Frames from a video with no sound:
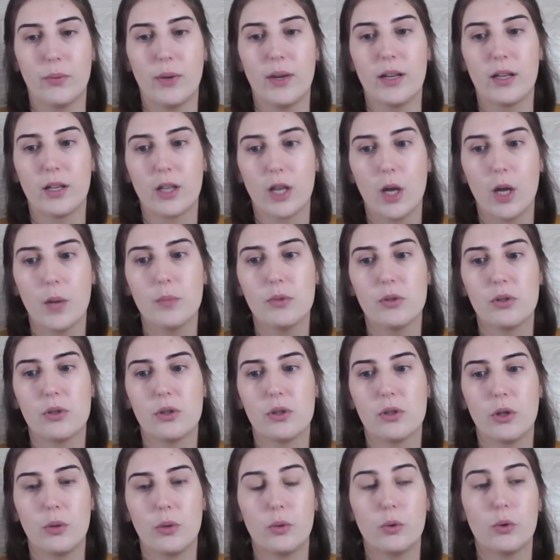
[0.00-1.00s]
when it comes
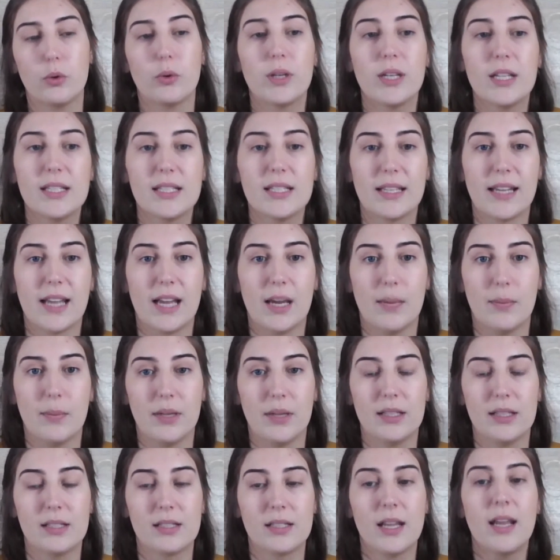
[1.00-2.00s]
to your eating
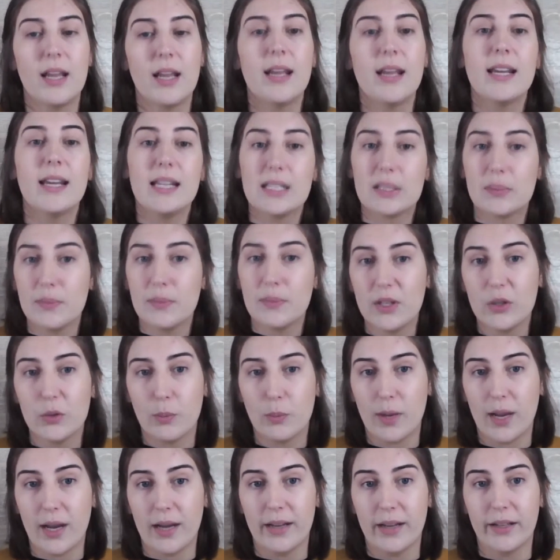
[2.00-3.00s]
habits is meal
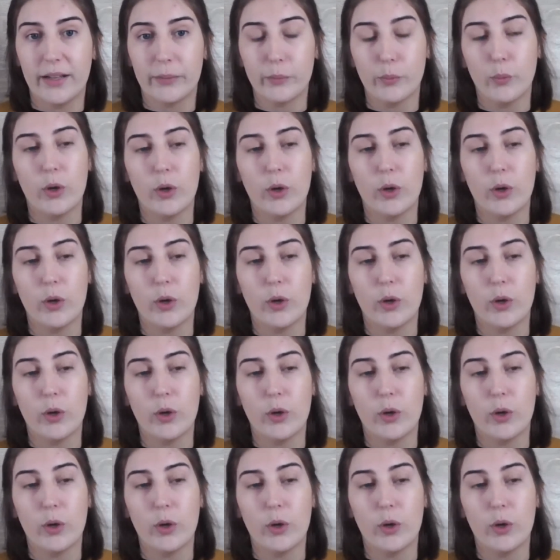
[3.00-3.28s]
planning.